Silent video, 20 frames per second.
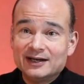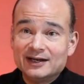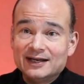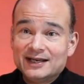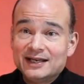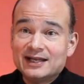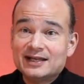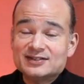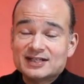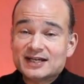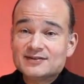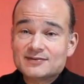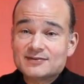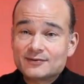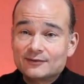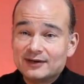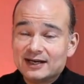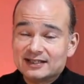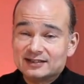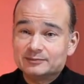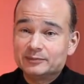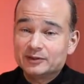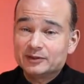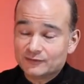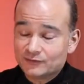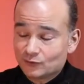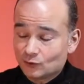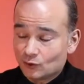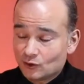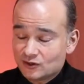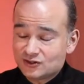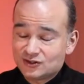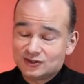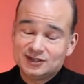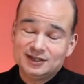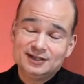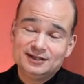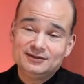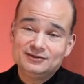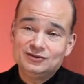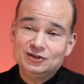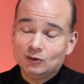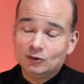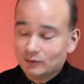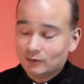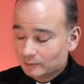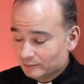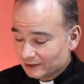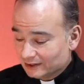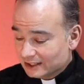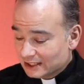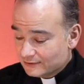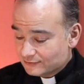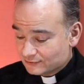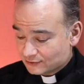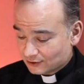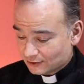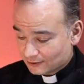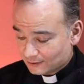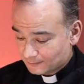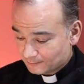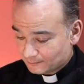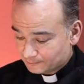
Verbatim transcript: It is a threat, but of course, no one believes her.